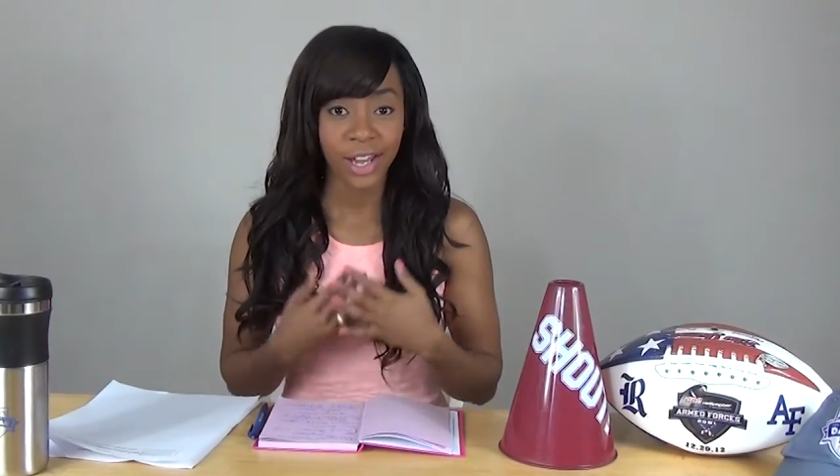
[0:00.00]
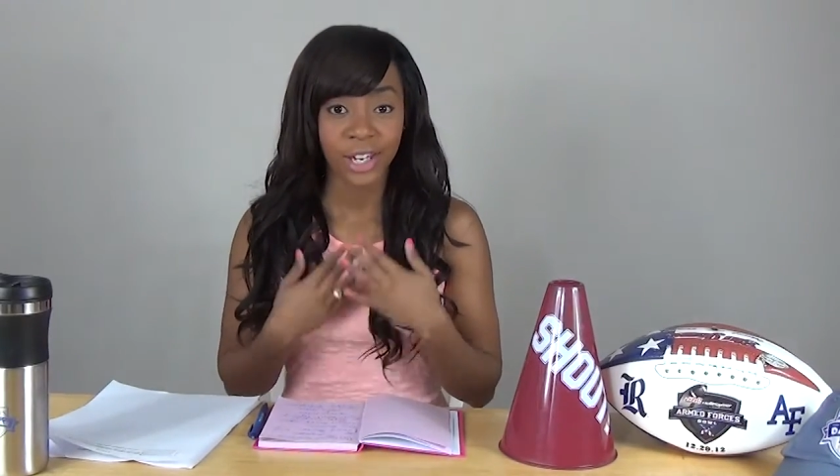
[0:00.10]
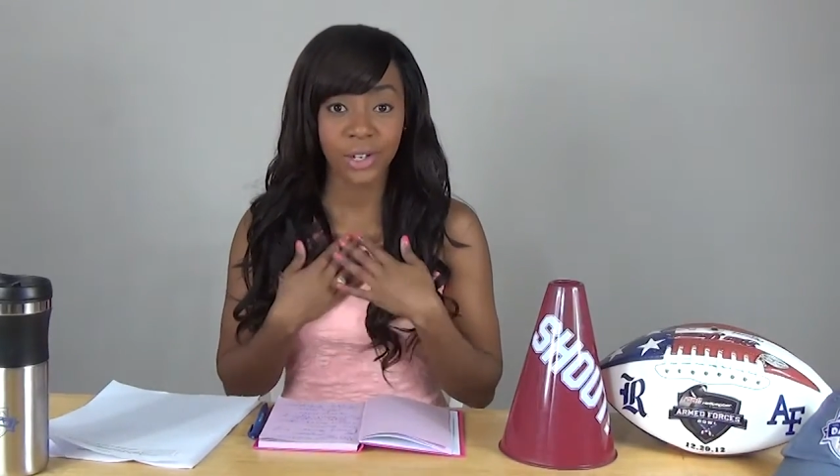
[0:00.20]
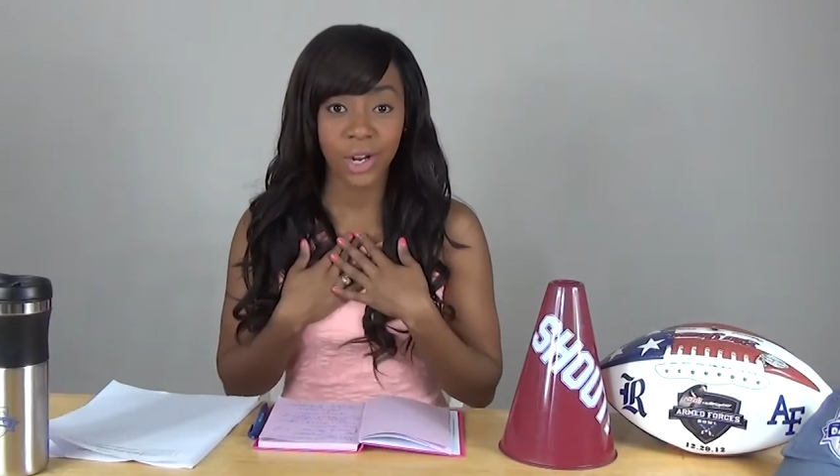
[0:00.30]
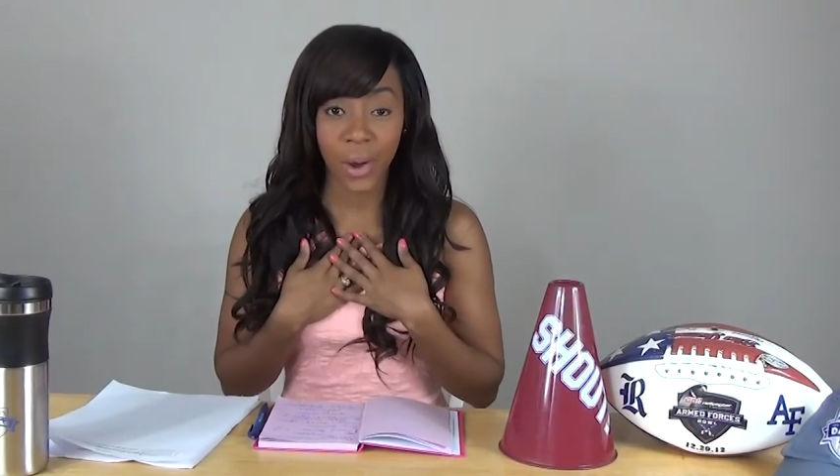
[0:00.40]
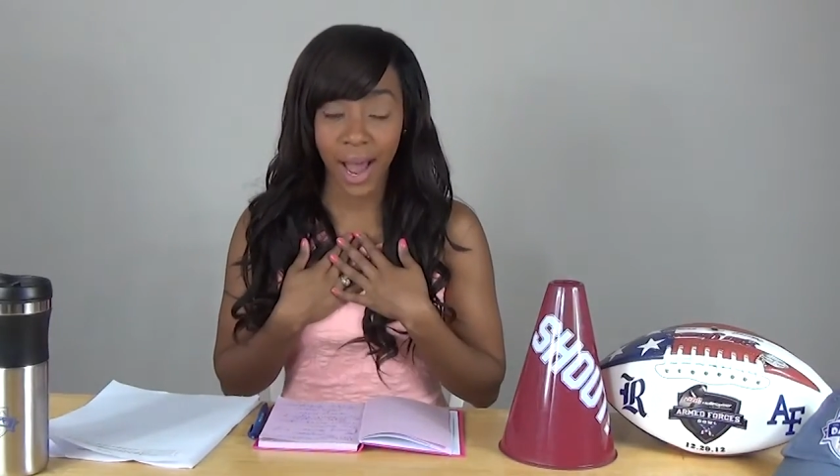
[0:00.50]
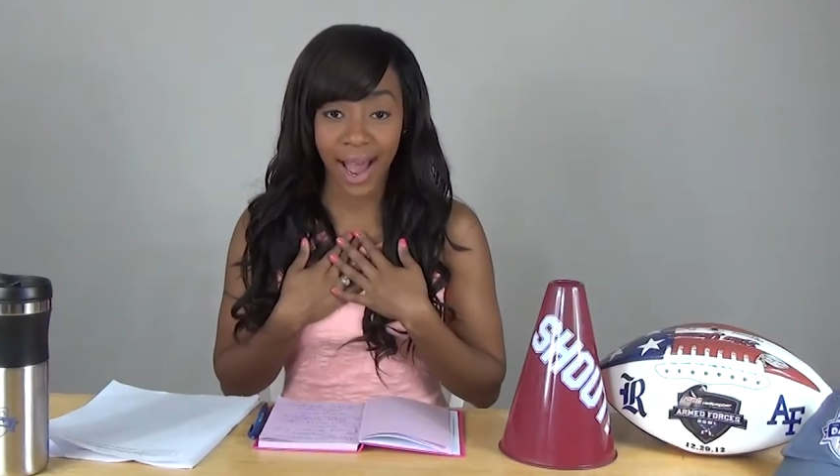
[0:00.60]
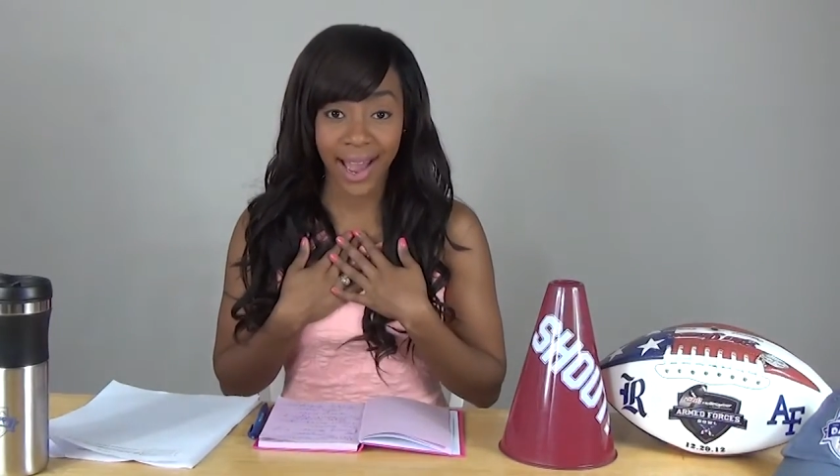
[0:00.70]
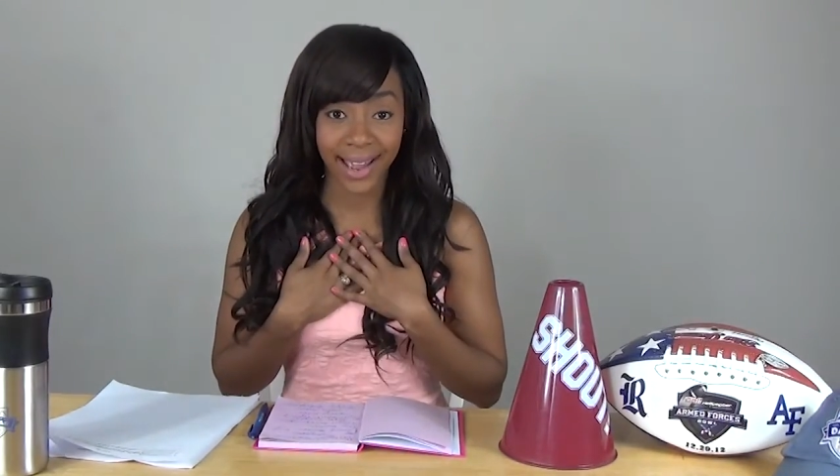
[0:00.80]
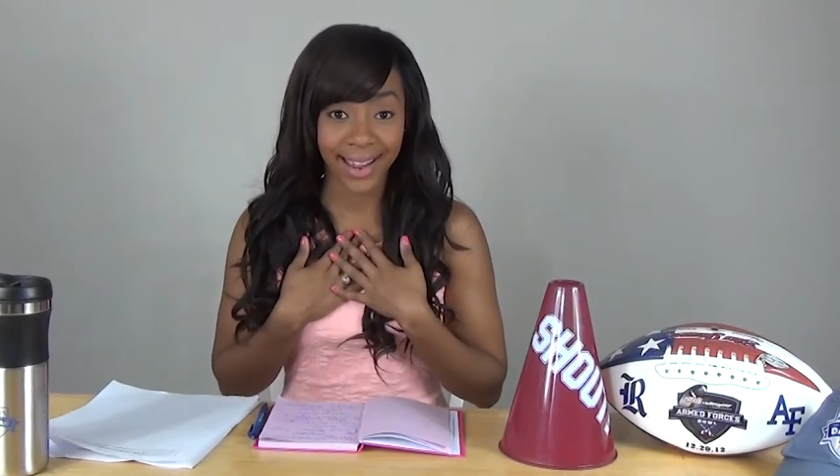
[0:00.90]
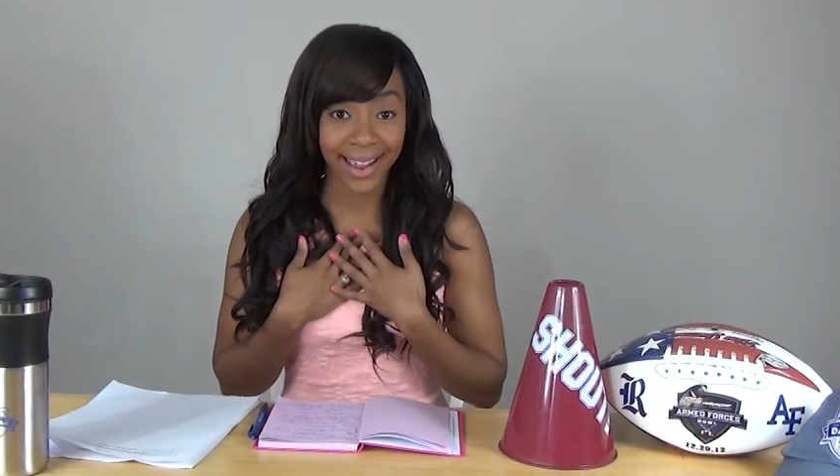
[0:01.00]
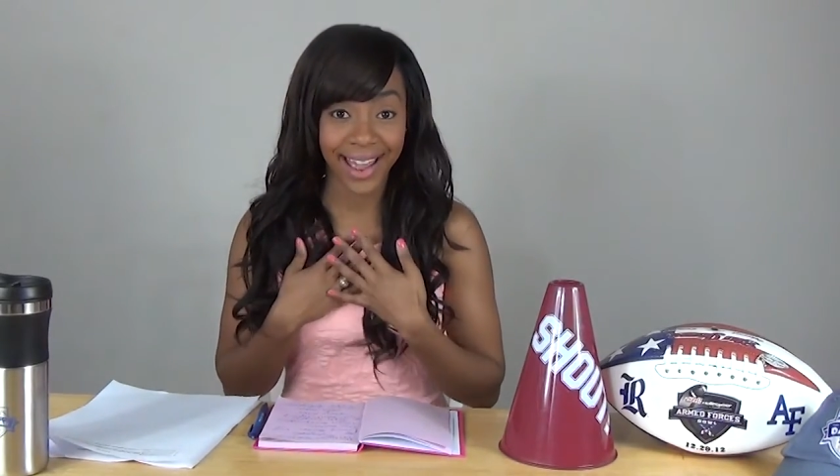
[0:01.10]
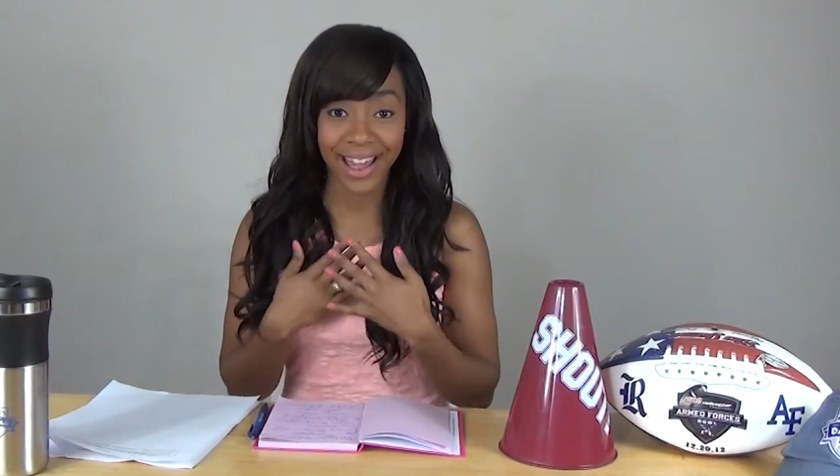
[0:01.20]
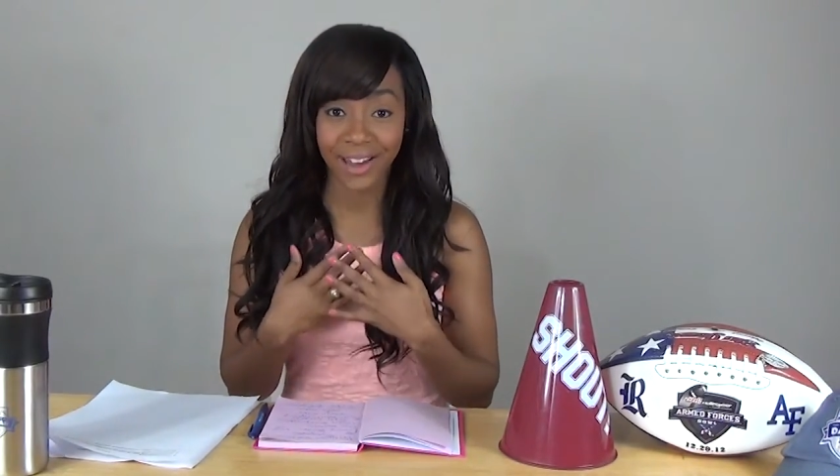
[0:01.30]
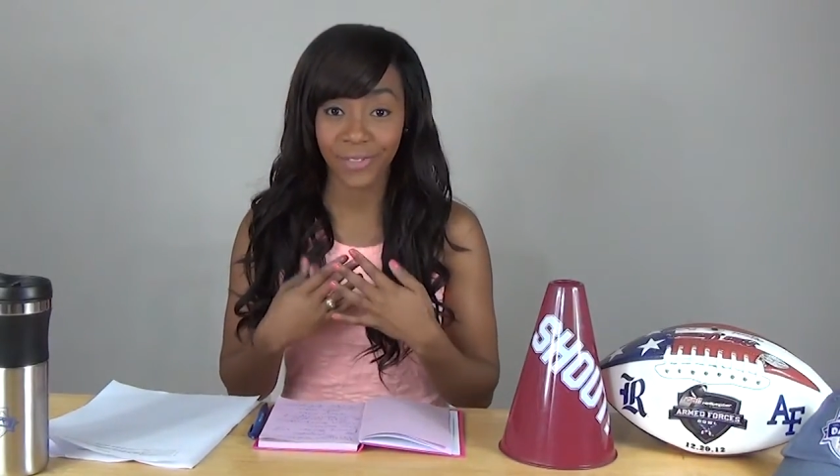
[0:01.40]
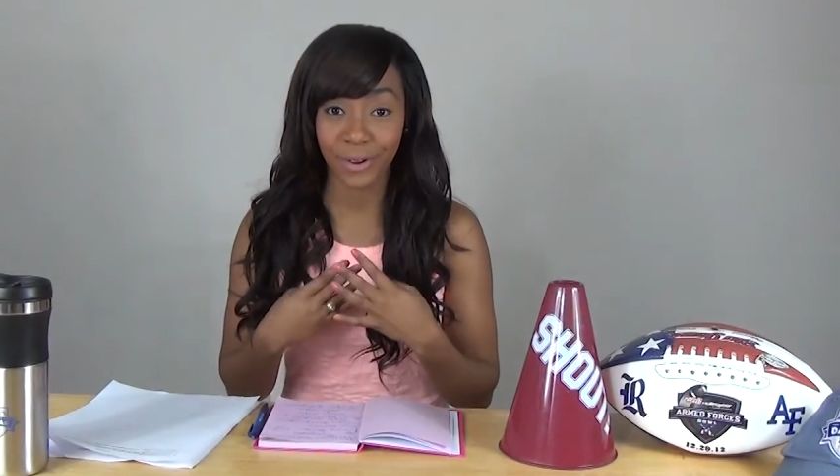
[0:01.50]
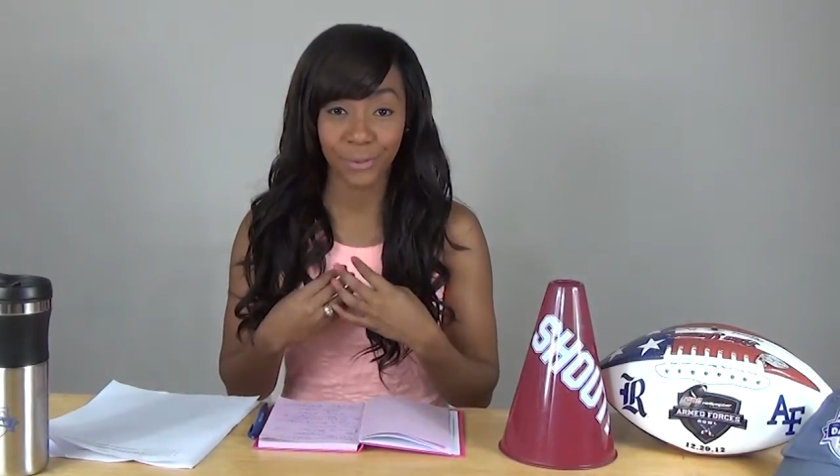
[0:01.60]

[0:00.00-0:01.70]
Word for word: you know I have a